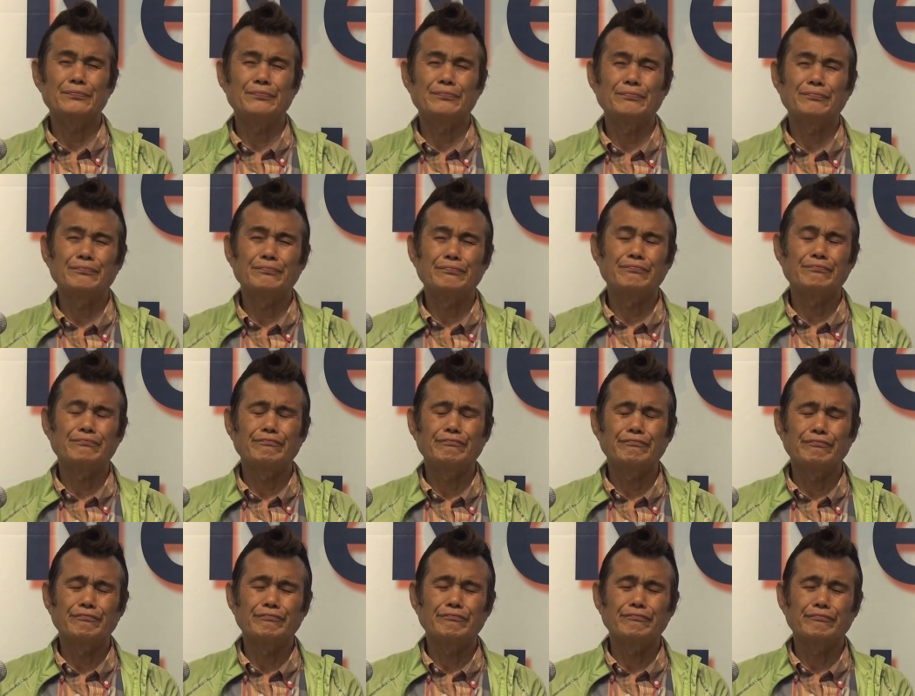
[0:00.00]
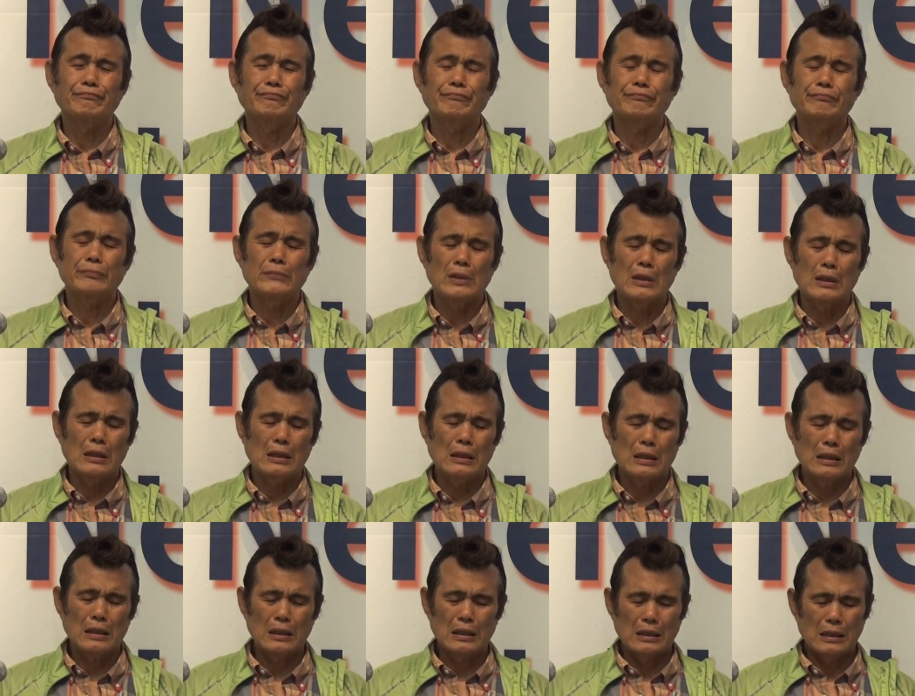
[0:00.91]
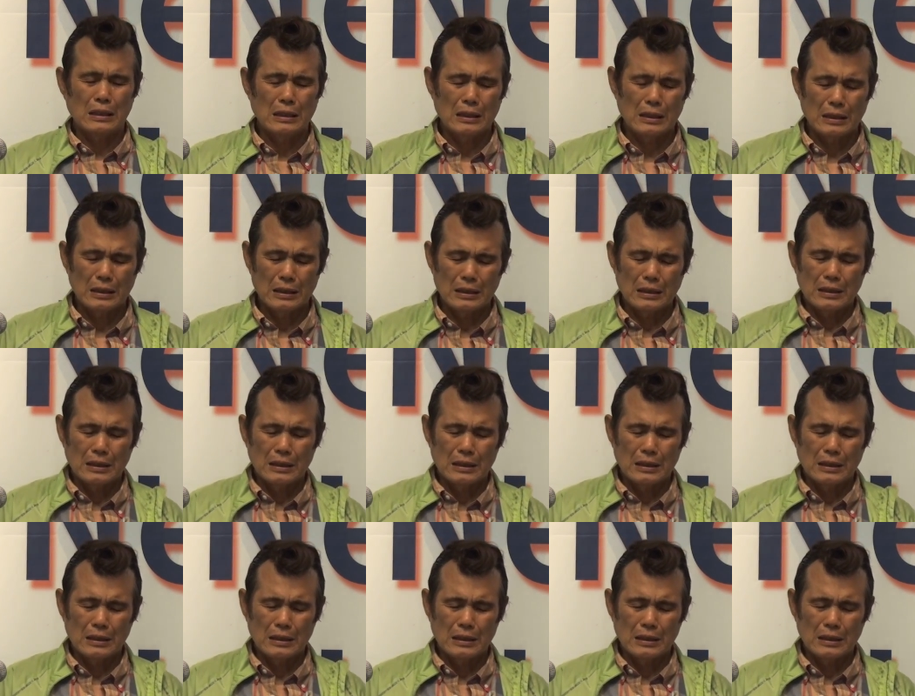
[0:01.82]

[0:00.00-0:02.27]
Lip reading: [no speech]